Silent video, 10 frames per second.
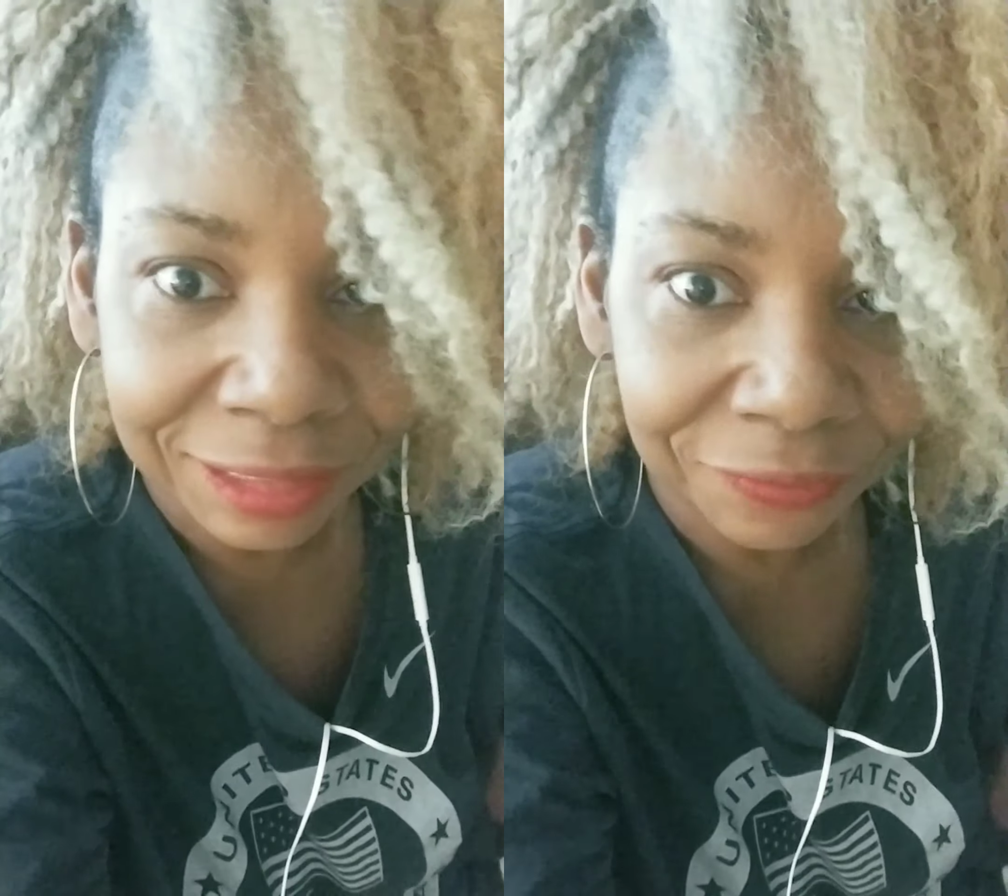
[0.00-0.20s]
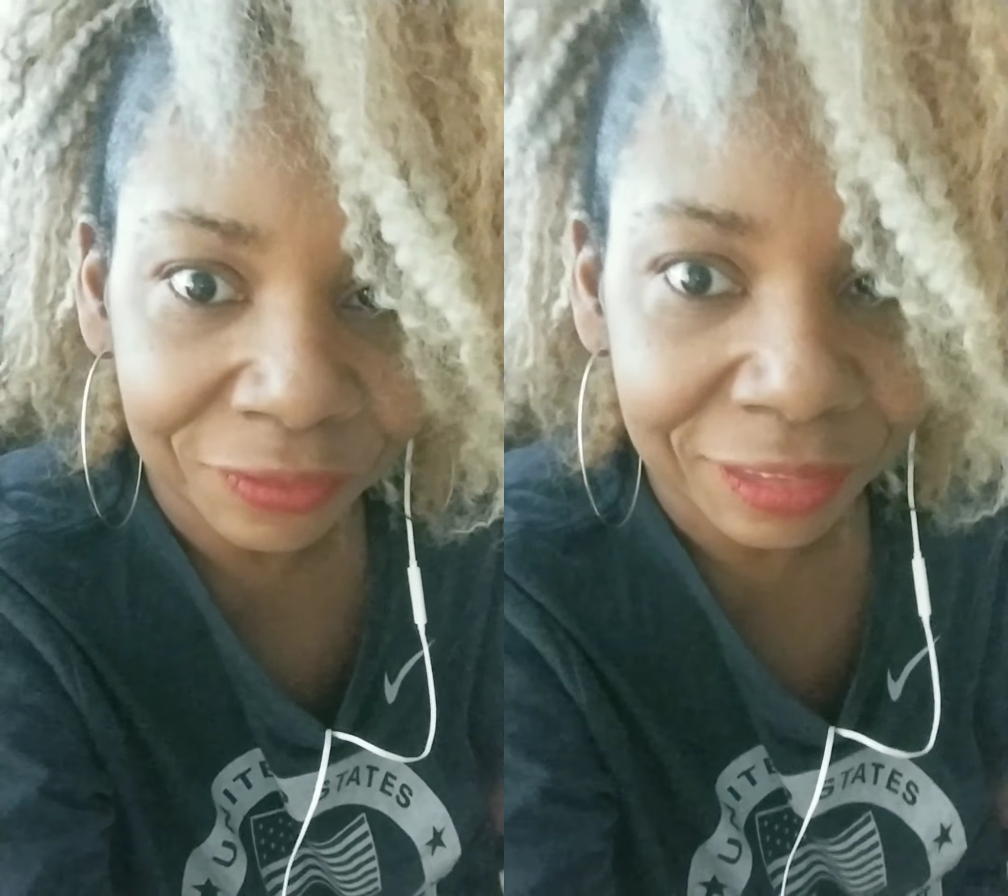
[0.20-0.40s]

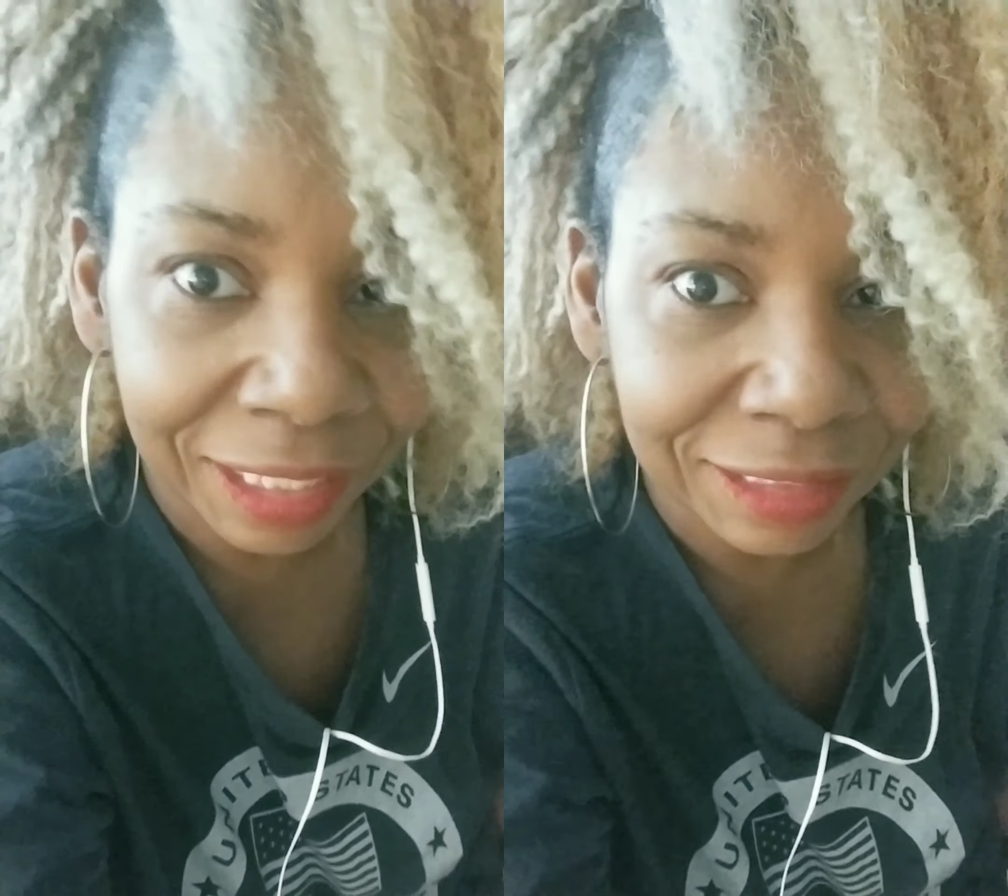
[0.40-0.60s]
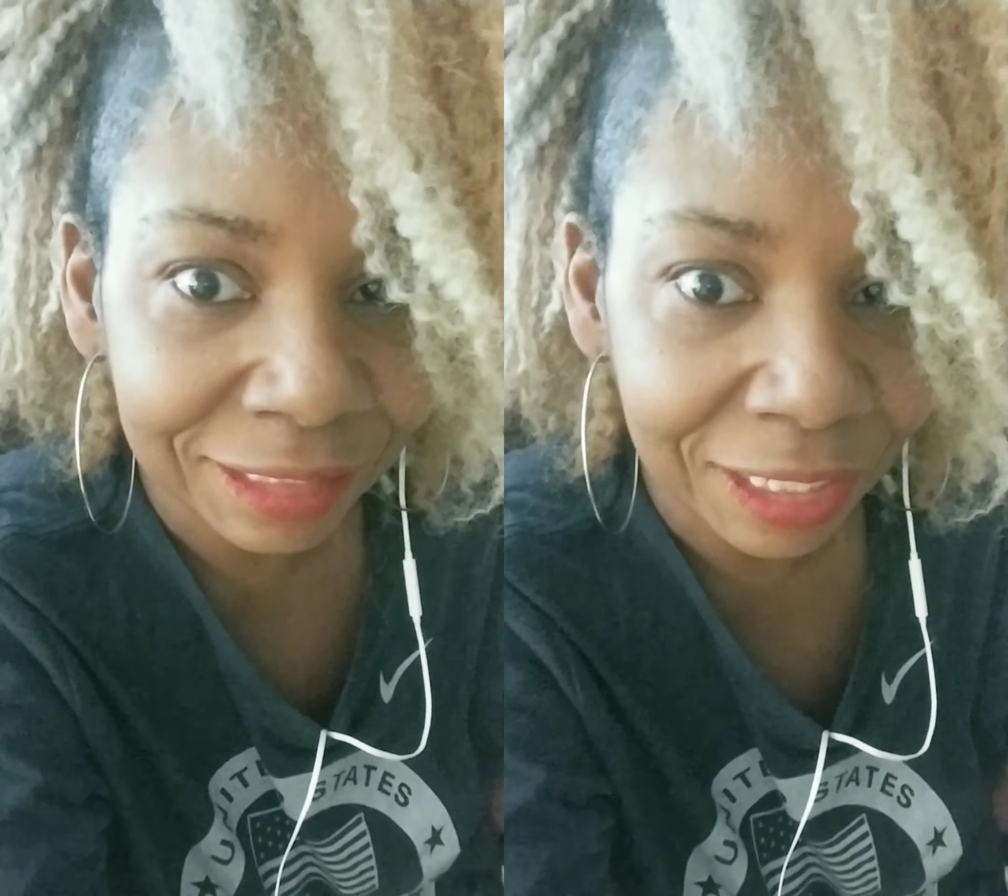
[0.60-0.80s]
different
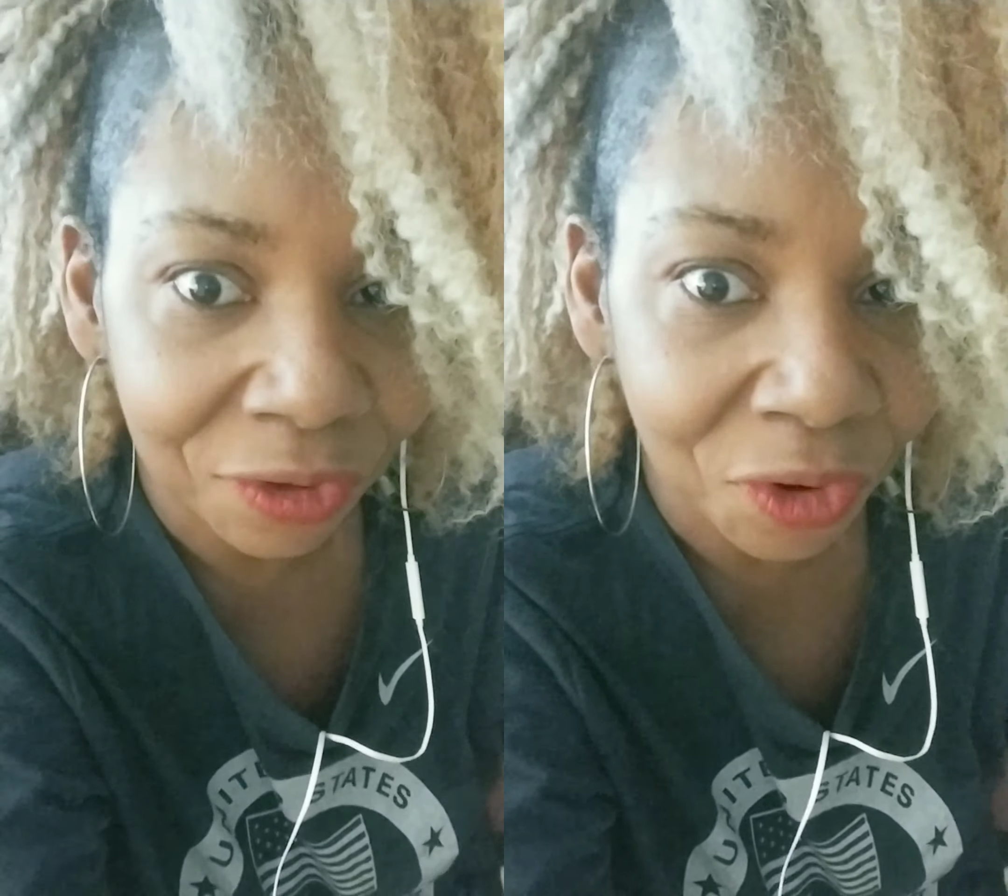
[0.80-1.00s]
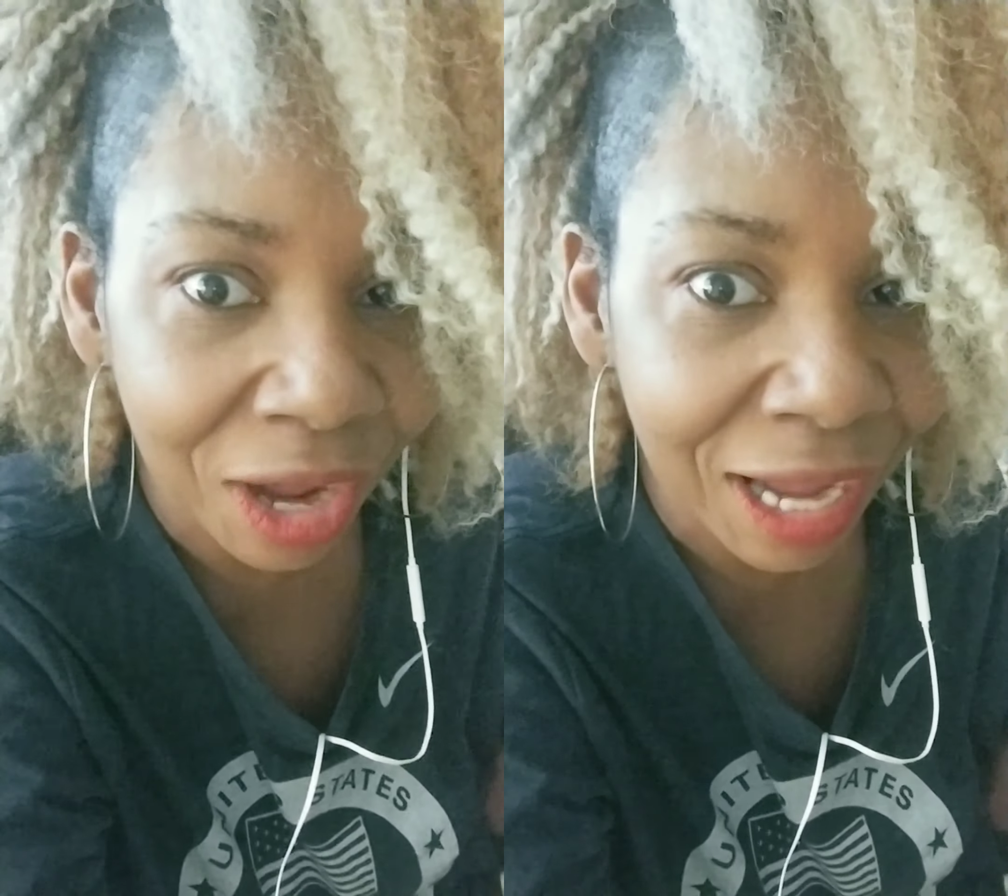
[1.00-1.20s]
things that
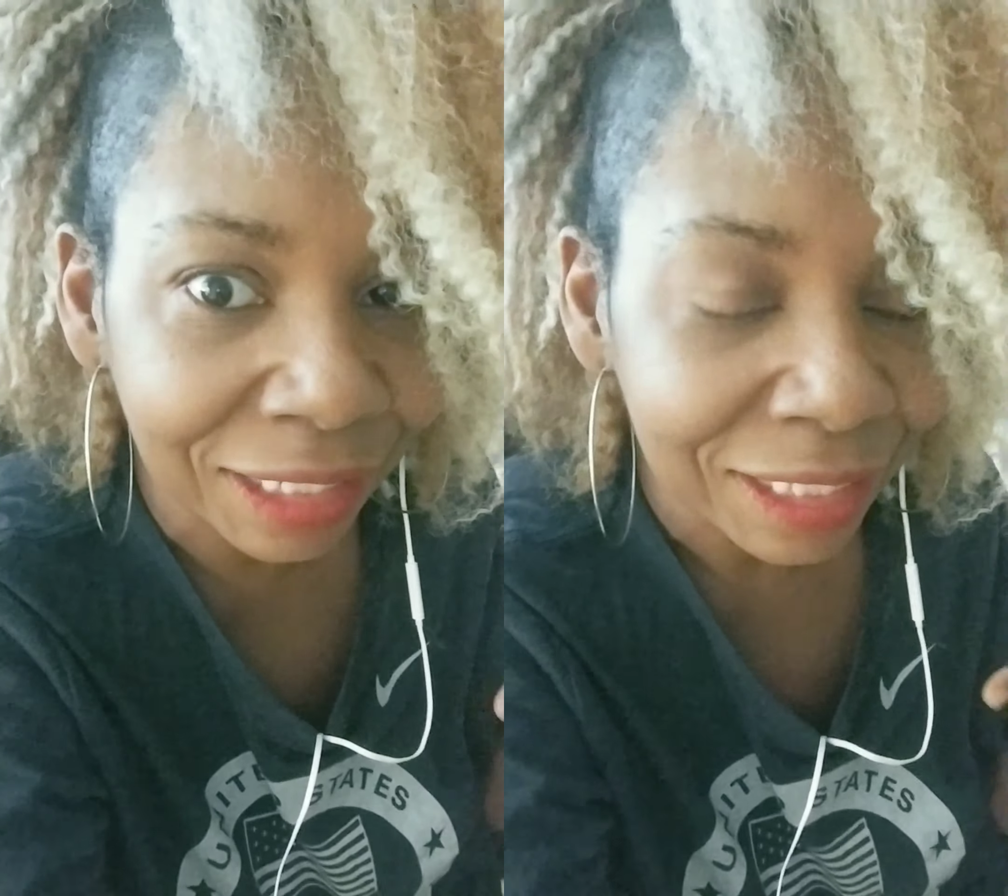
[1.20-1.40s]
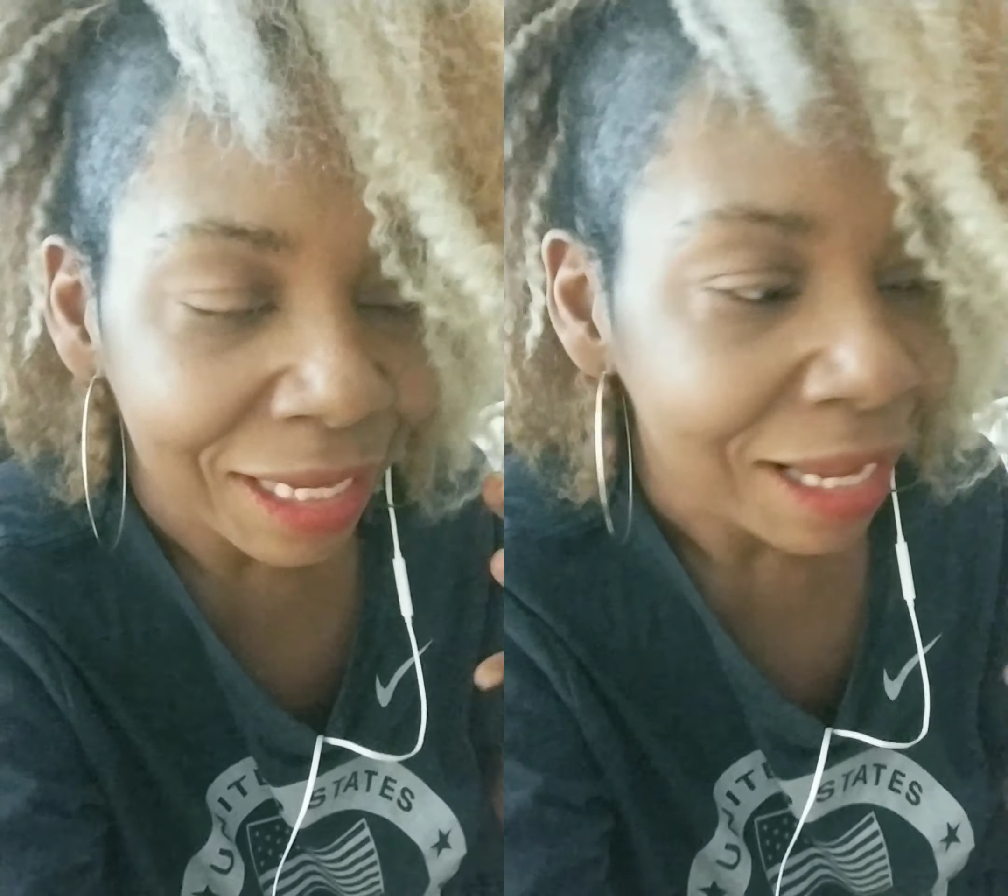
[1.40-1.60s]
go on,